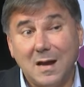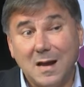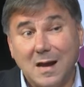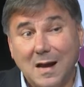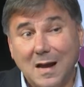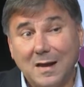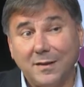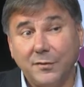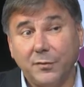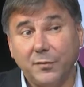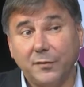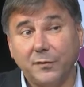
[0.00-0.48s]

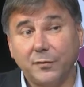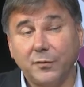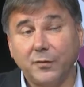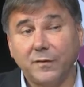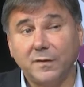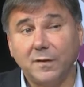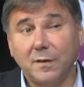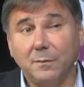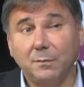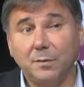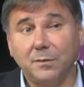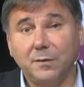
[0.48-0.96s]
Countries, for
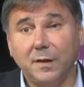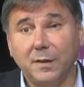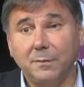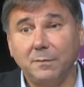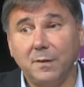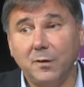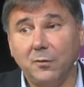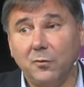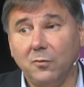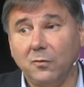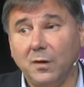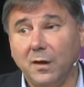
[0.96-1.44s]
example, like
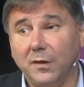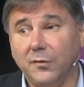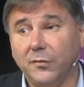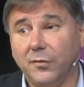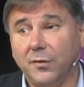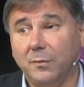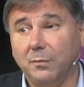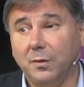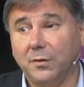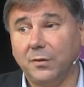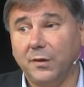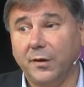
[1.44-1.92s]
my own
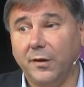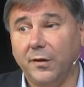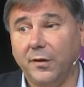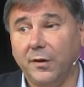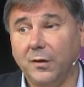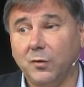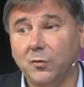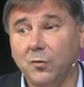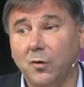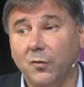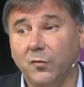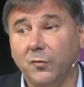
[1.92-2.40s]
country,
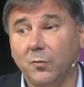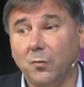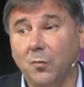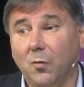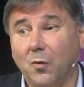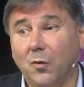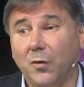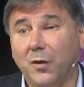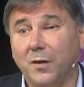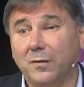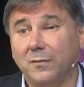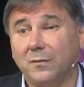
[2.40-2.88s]
Bulgaria, lost
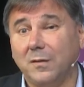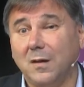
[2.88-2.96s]
more than